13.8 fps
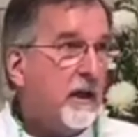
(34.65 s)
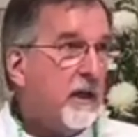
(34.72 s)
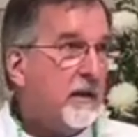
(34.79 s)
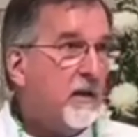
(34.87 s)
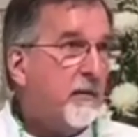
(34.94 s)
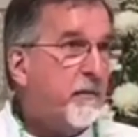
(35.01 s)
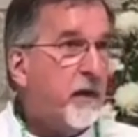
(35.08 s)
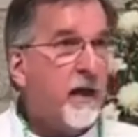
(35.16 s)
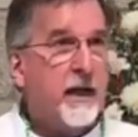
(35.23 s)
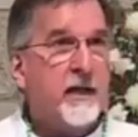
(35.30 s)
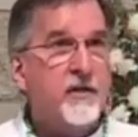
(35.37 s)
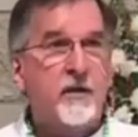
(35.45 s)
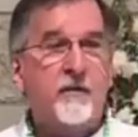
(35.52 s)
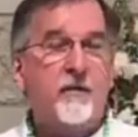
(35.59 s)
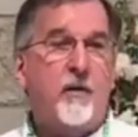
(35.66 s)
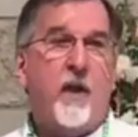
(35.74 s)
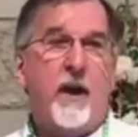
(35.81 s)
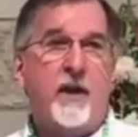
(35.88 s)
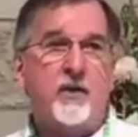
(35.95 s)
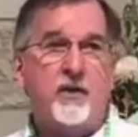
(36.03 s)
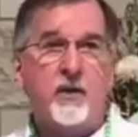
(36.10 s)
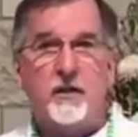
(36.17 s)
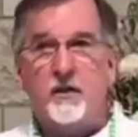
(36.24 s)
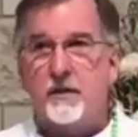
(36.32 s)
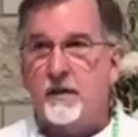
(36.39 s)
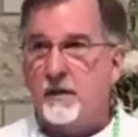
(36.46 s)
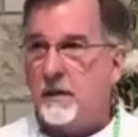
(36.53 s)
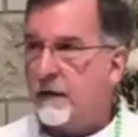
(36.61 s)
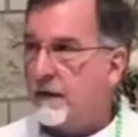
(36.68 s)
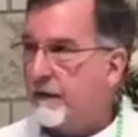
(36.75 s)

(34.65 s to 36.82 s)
little planes have crashed into the